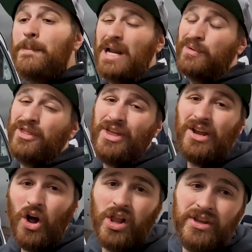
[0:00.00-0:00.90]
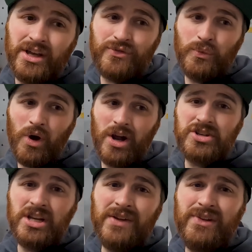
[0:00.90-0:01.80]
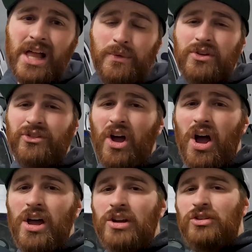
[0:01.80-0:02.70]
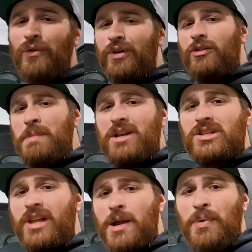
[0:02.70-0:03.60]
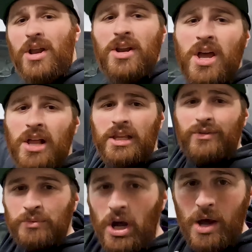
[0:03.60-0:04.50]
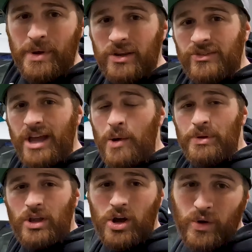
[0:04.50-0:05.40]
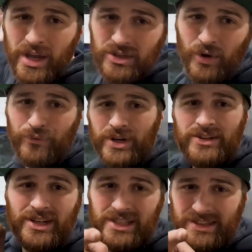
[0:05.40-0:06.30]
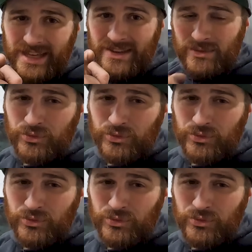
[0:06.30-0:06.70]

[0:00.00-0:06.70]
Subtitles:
But I wanna thank all of you guys for watching. If you like what you saw, don't forget to smash the like button, leave some comments down below, and don't forget to click that